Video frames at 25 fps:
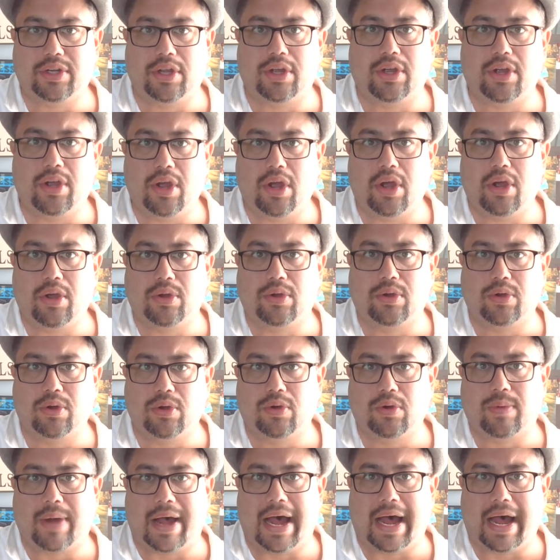
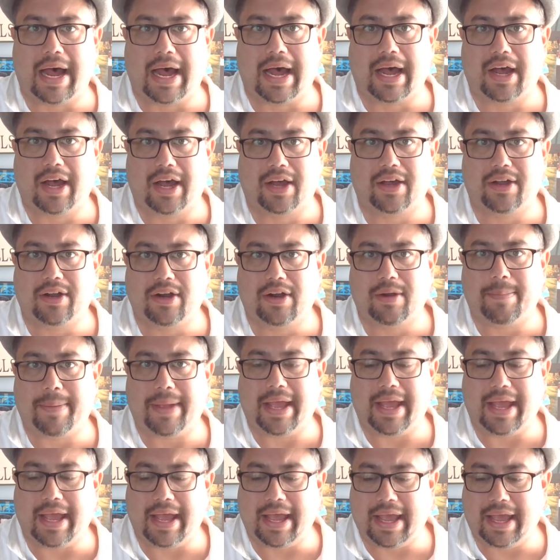do our
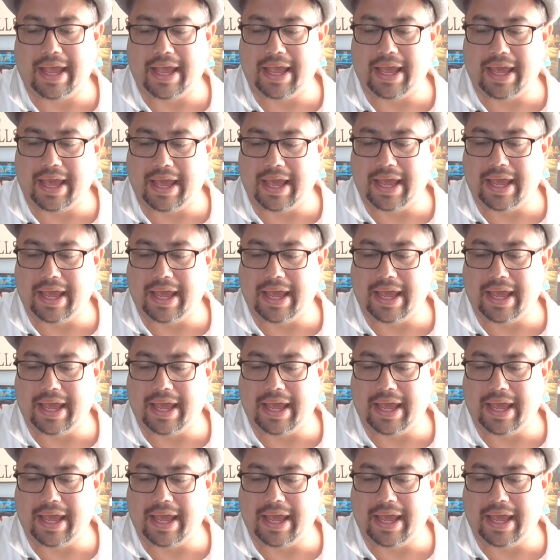best?